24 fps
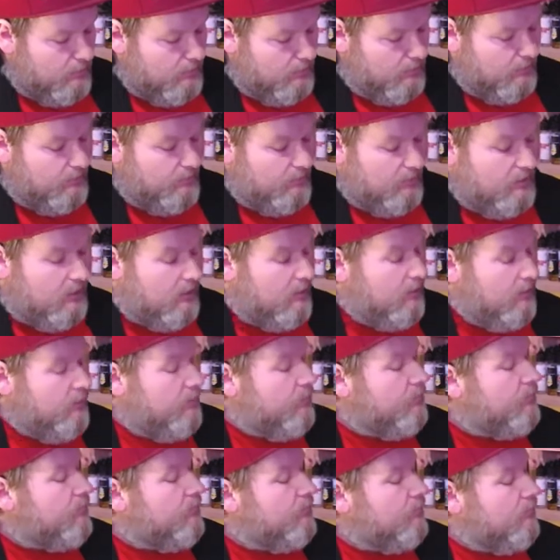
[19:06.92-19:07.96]
There we go,
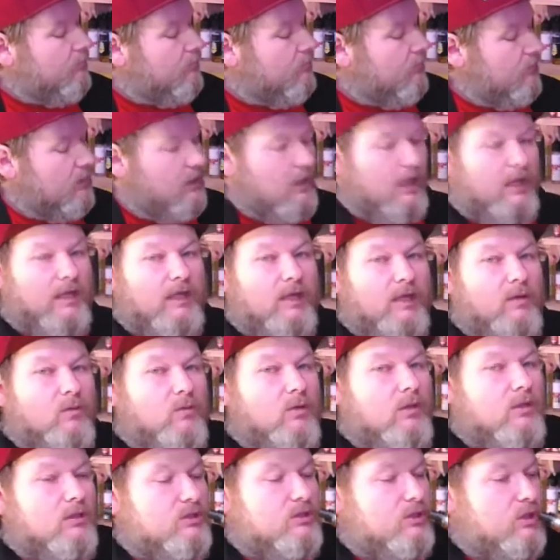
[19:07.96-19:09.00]
80
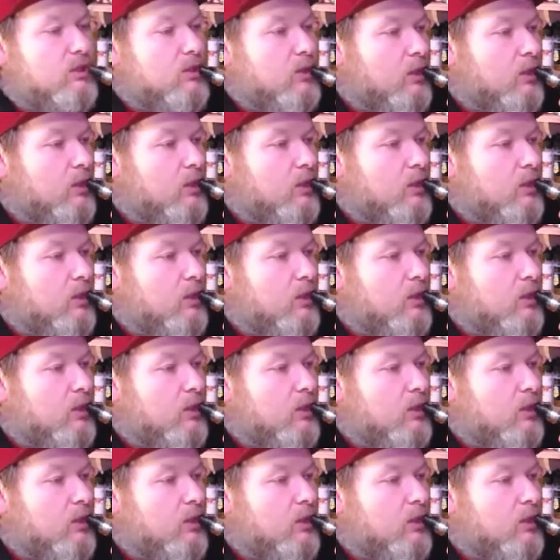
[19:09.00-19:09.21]
watts.